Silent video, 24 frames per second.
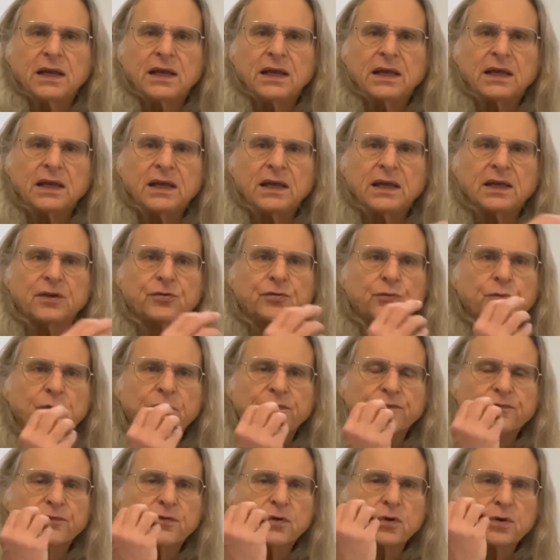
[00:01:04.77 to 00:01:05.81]
he is
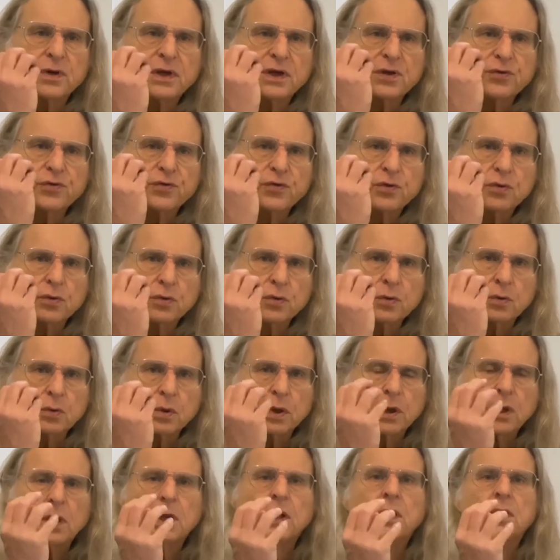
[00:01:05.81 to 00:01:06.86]
referring to
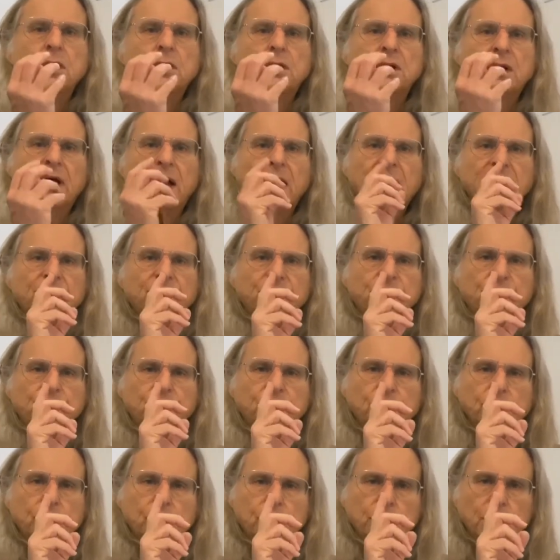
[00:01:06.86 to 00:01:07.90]
not
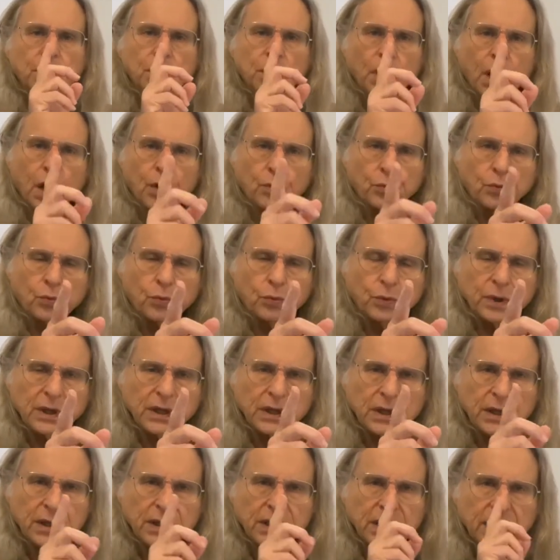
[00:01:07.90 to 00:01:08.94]
to the, a
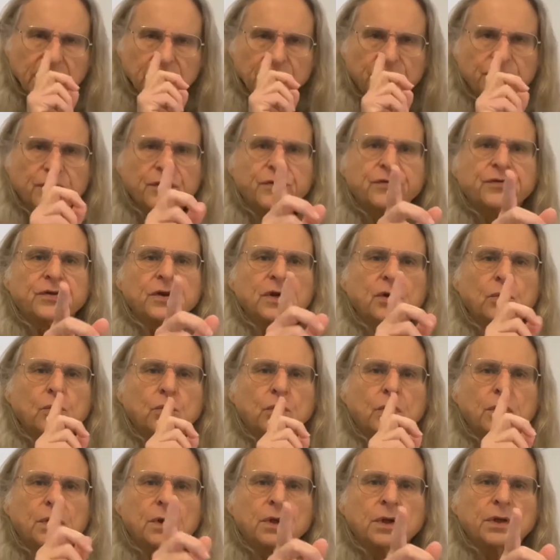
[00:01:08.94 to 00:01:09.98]
really existing
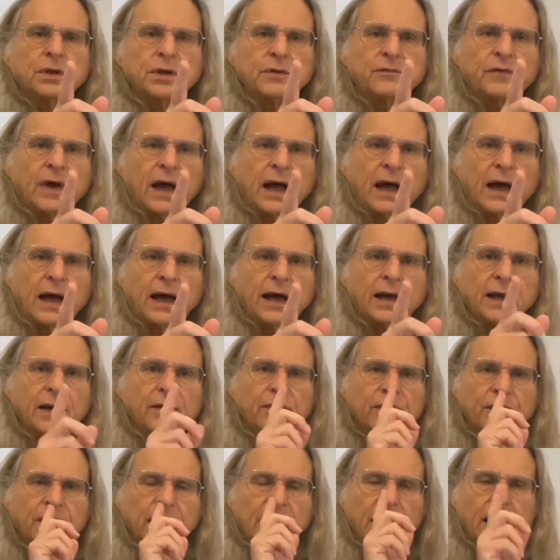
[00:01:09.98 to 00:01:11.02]
world of I
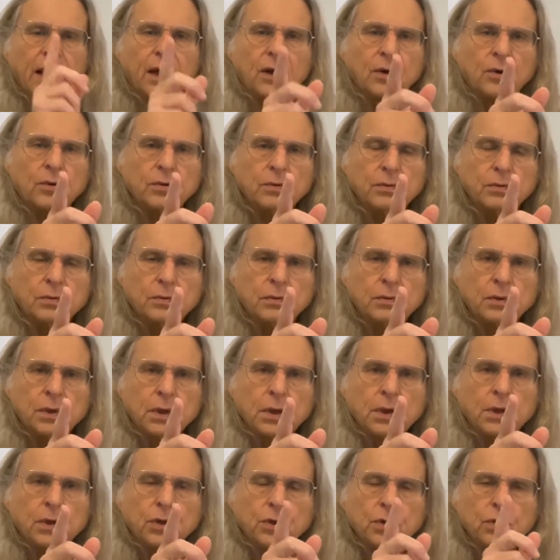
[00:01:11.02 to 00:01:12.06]
and thou,
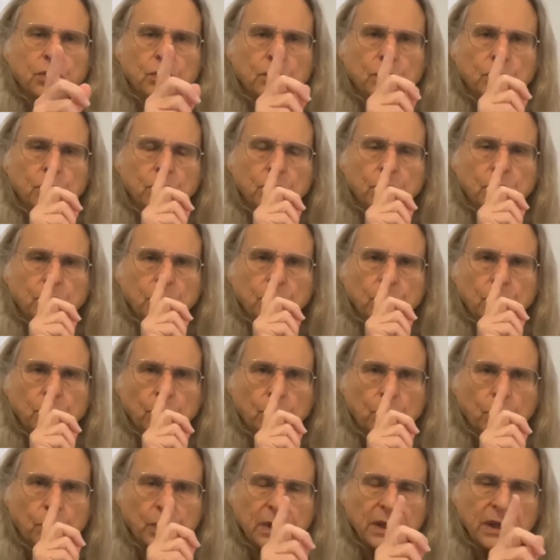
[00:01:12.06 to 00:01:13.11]
you,
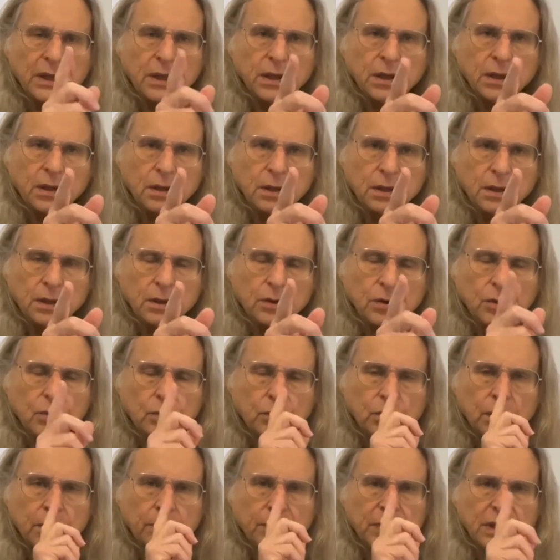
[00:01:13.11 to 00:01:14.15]
we,
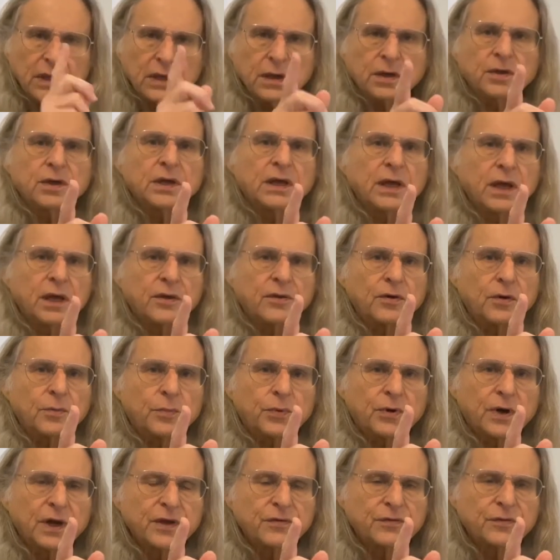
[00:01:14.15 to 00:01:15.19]
you and me together,
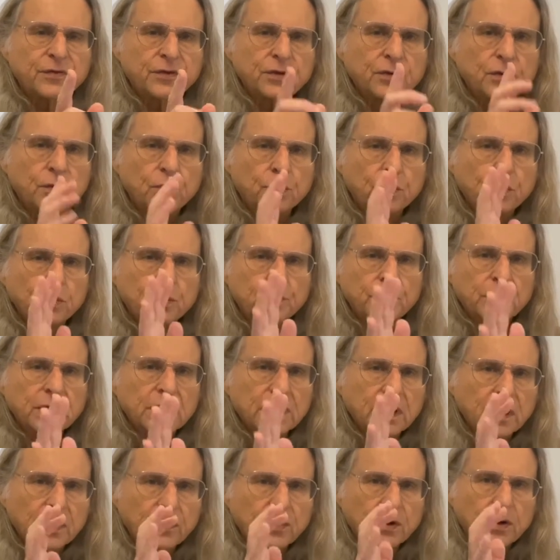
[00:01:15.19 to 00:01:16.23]
present in the room
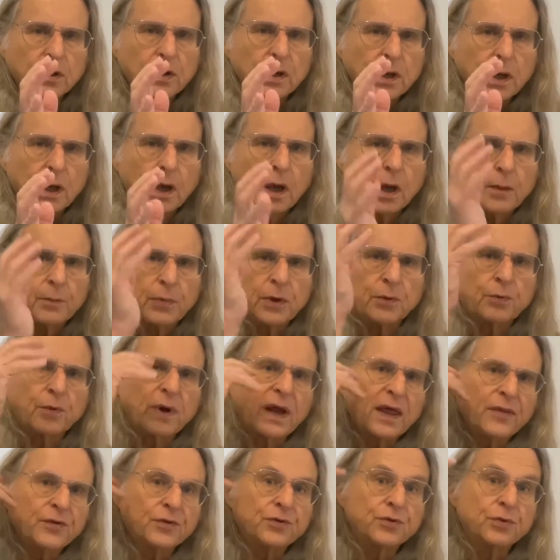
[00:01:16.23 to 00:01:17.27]
together, but
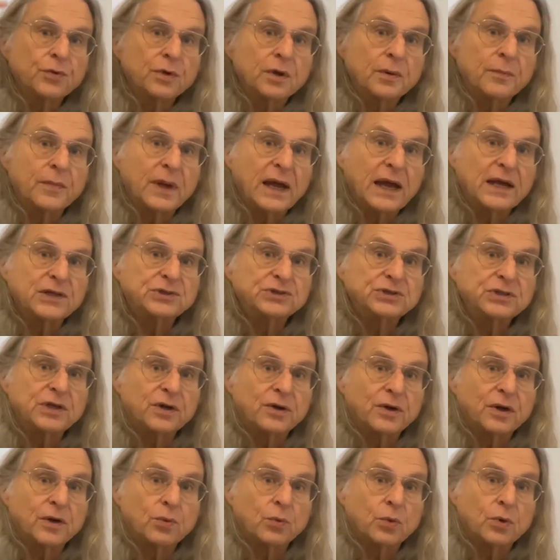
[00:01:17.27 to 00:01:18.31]
rather to an
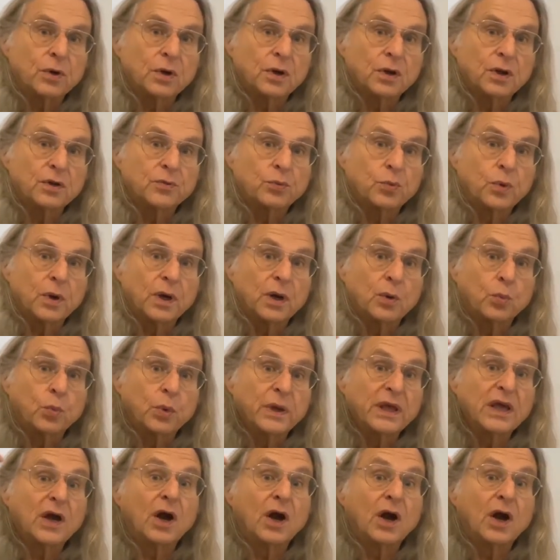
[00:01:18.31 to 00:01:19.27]
imaginary world where we